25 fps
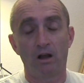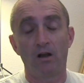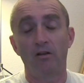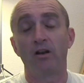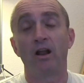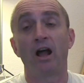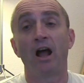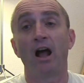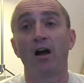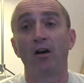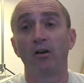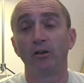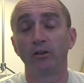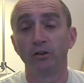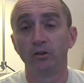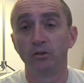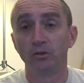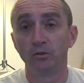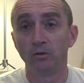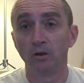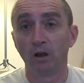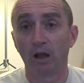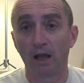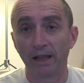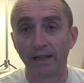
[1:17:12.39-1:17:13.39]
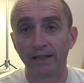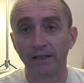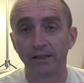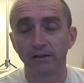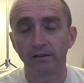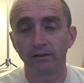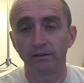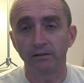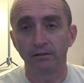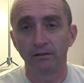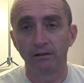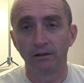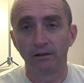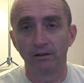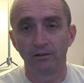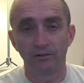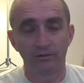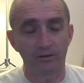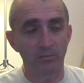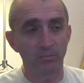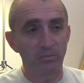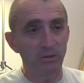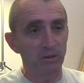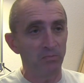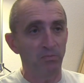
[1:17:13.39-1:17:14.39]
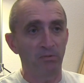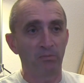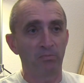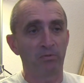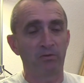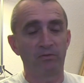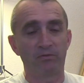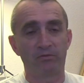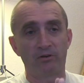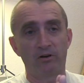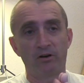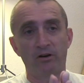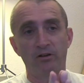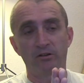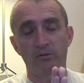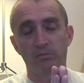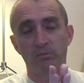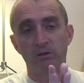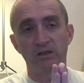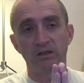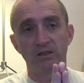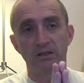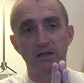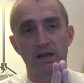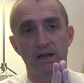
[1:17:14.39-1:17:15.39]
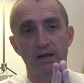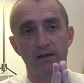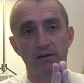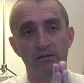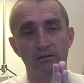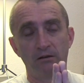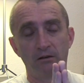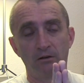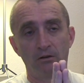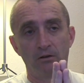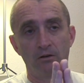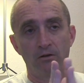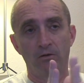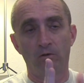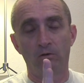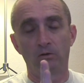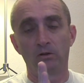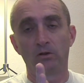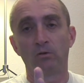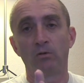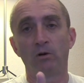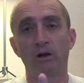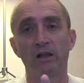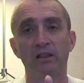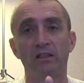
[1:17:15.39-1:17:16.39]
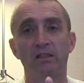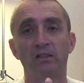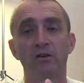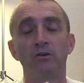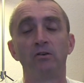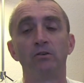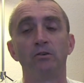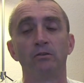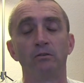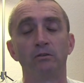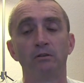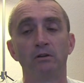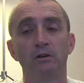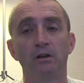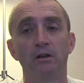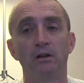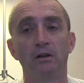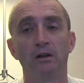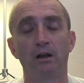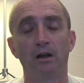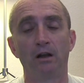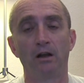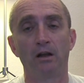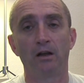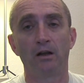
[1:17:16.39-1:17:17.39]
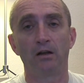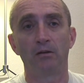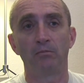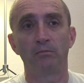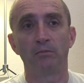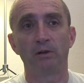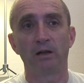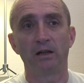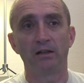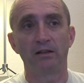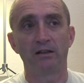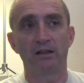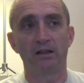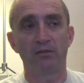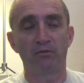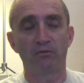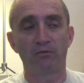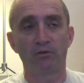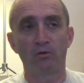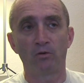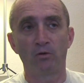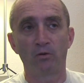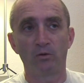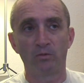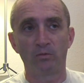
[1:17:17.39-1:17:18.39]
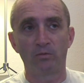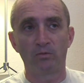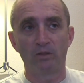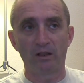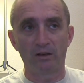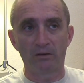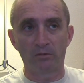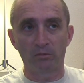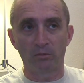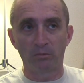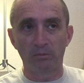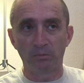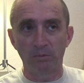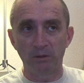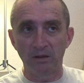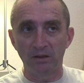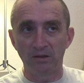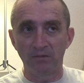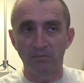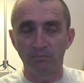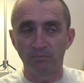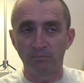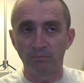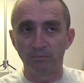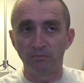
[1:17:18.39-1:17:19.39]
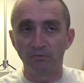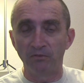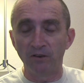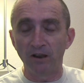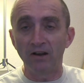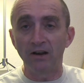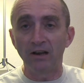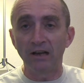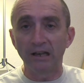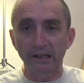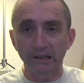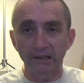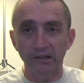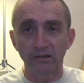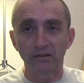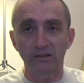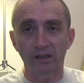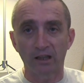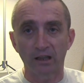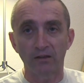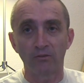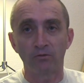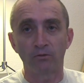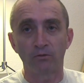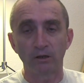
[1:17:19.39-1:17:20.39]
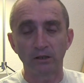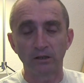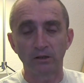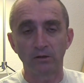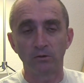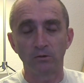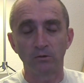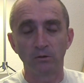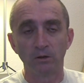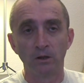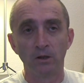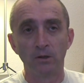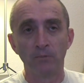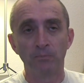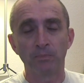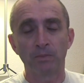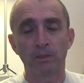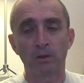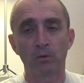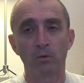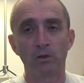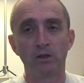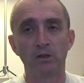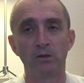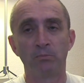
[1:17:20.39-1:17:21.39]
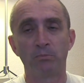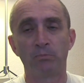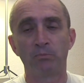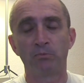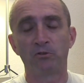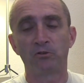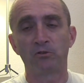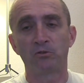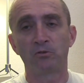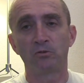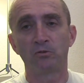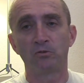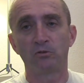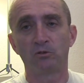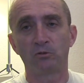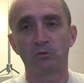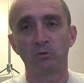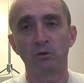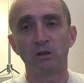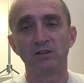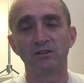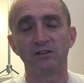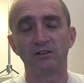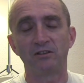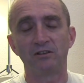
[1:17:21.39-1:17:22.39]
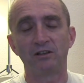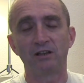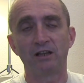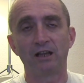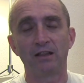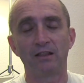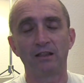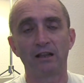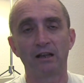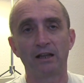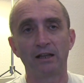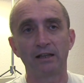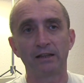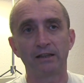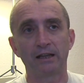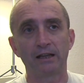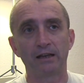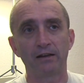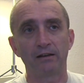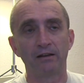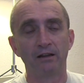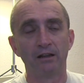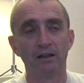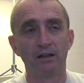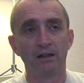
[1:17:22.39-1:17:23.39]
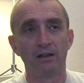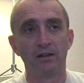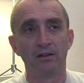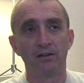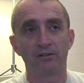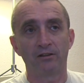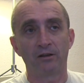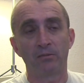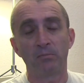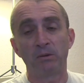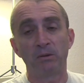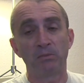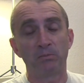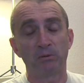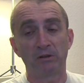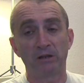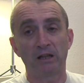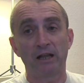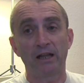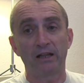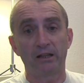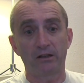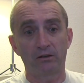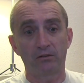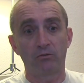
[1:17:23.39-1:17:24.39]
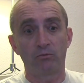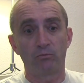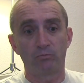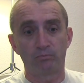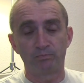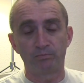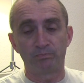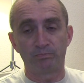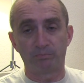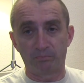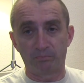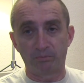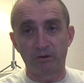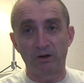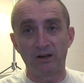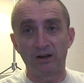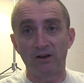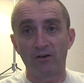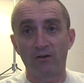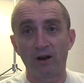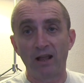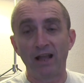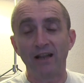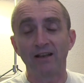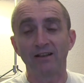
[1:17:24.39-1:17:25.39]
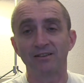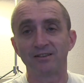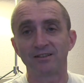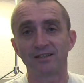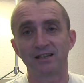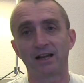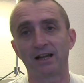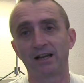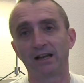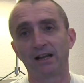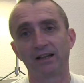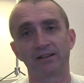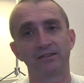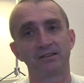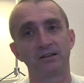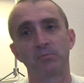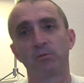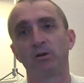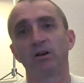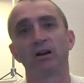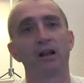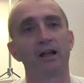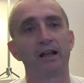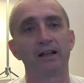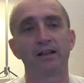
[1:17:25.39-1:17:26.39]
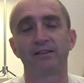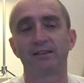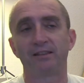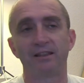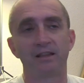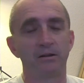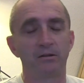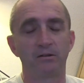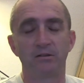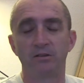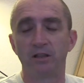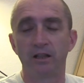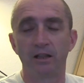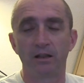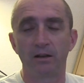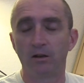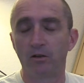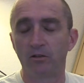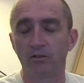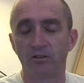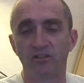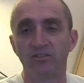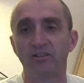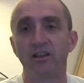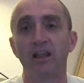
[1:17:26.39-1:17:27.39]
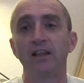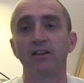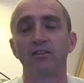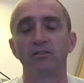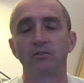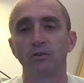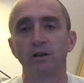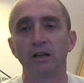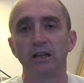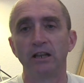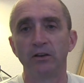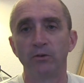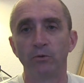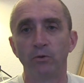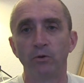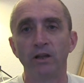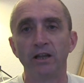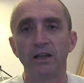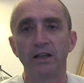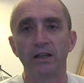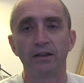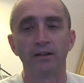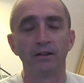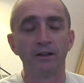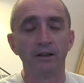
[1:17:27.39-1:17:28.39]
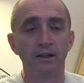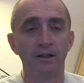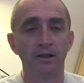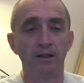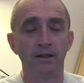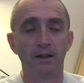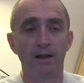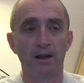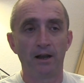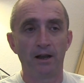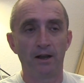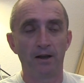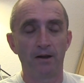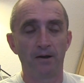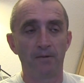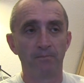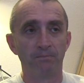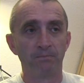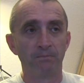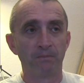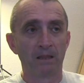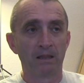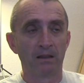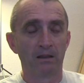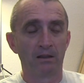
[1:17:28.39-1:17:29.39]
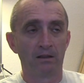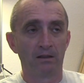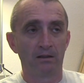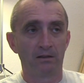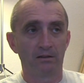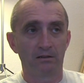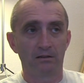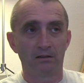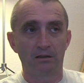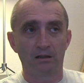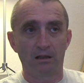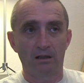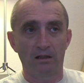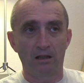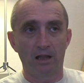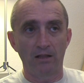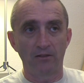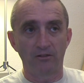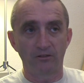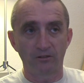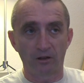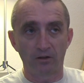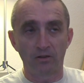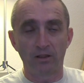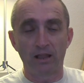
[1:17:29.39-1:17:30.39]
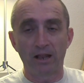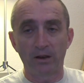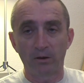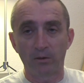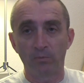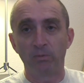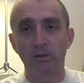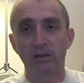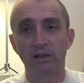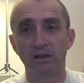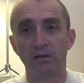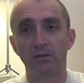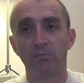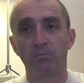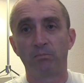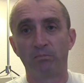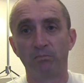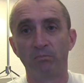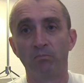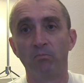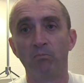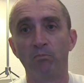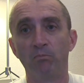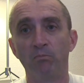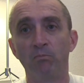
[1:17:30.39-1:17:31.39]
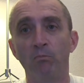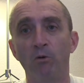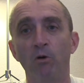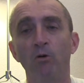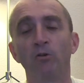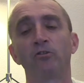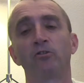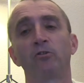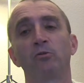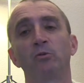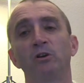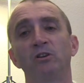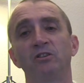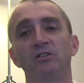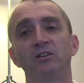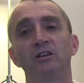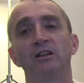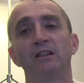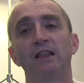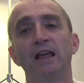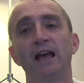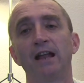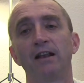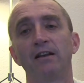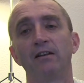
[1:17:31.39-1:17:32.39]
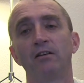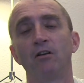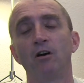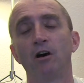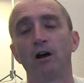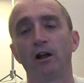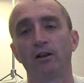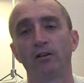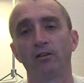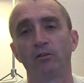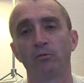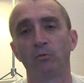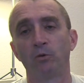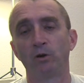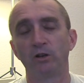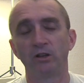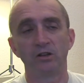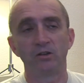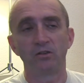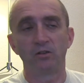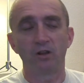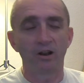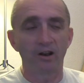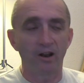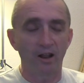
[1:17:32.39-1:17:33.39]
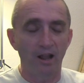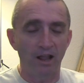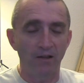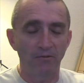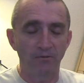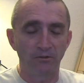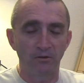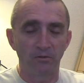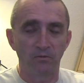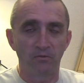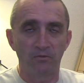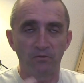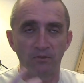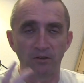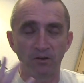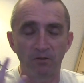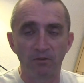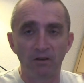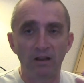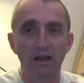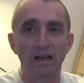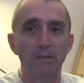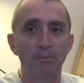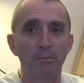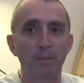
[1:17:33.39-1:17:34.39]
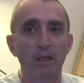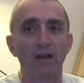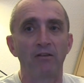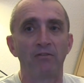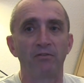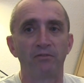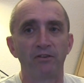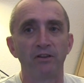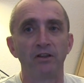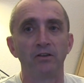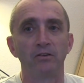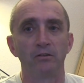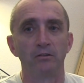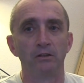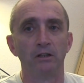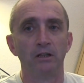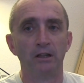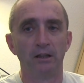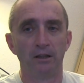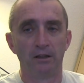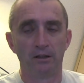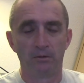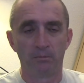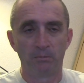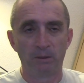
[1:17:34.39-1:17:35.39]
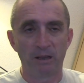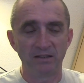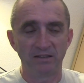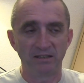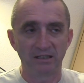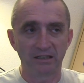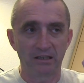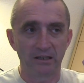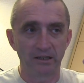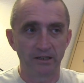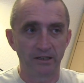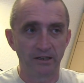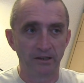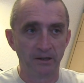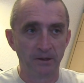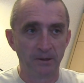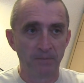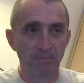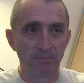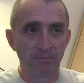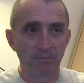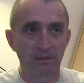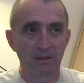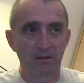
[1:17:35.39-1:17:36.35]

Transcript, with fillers: on how you like it. Some people prefer it to be done all the way through, um, and therefore it will be very little give when you when you squeeze it together like that. Some people like it pretty red inside, like someone likes their, their steaks really rare. Um, and so that'll be more squishy than not. What you're gonna have to develop that feel. Basically